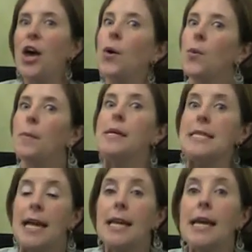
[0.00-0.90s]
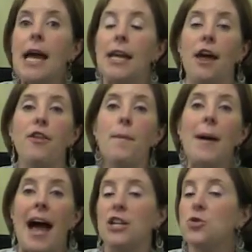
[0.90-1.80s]
We'll be sending another
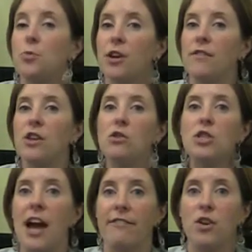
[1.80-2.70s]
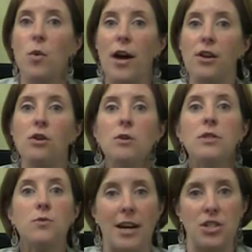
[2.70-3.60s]
badge preview to everyone
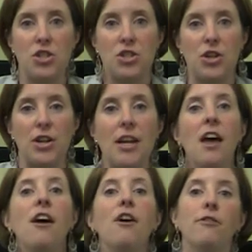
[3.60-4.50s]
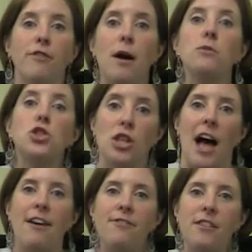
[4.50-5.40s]
who's registered from
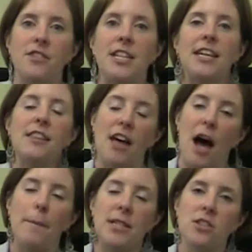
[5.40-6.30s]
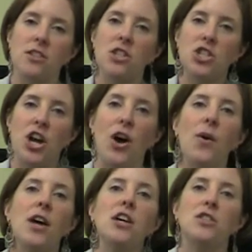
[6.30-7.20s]
July 15th up until the show
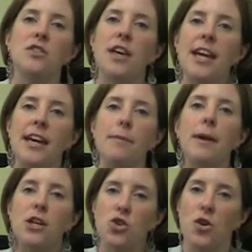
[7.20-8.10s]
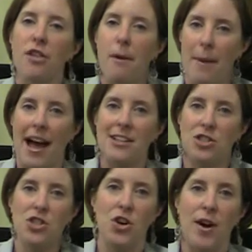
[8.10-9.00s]
so they can make sure their badge
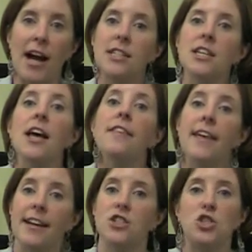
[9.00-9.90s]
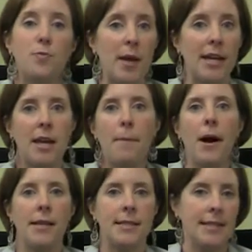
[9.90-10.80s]
is correct. They can just pick it up
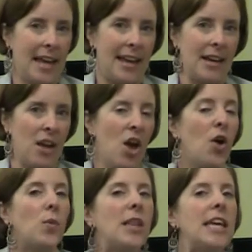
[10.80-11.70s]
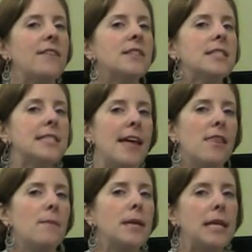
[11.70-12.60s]
on site. We'll even send
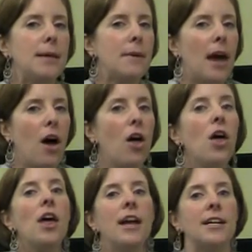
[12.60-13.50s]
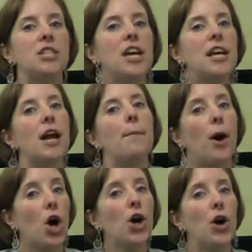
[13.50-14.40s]
them an email containing a
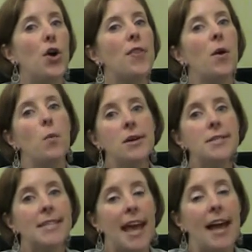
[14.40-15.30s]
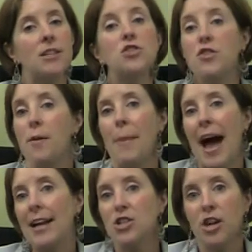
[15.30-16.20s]
barcode that we'll scan so their
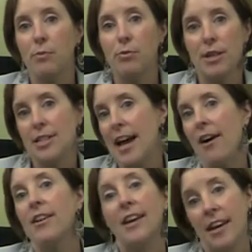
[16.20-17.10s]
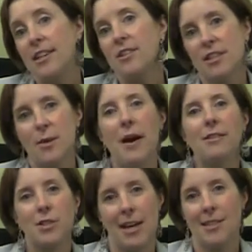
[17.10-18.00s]
badge can print out in just
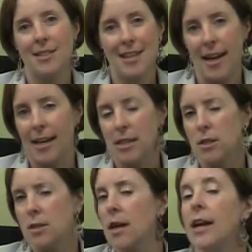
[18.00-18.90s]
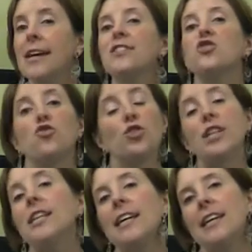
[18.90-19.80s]
about 10 seconds. It's
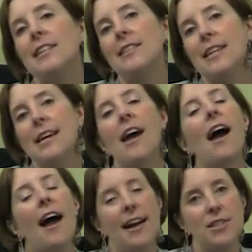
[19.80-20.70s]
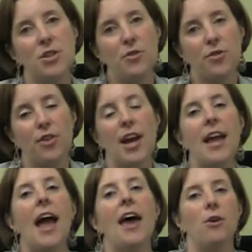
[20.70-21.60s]
really easy,
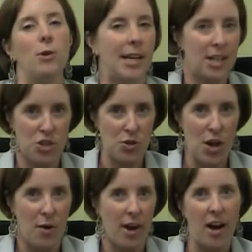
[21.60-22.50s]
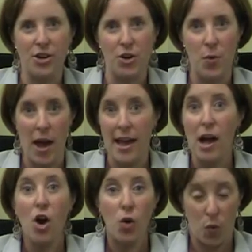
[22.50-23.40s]
hassle-free, and it will get you going on your way
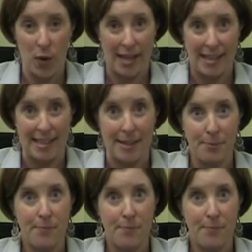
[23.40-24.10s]
quickly.